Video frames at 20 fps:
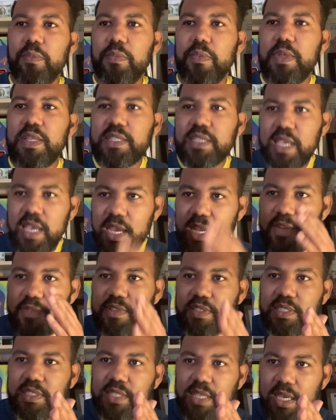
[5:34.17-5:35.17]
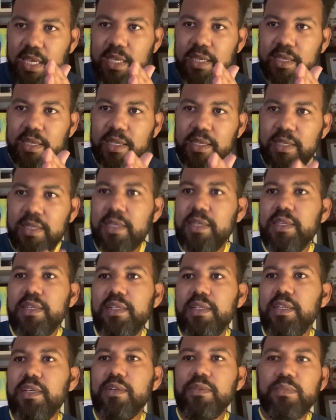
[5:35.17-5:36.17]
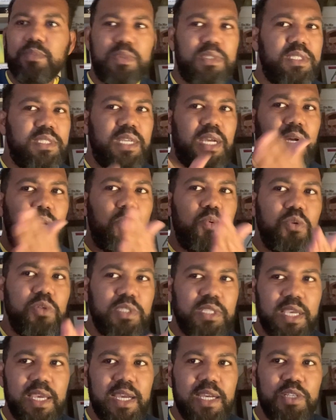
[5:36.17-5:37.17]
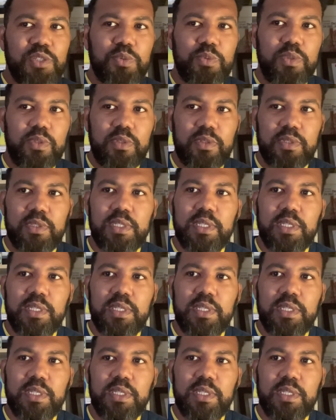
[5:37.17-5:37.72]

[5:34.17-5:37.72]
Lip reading: It's kind of just like, you know, Star Wars casual,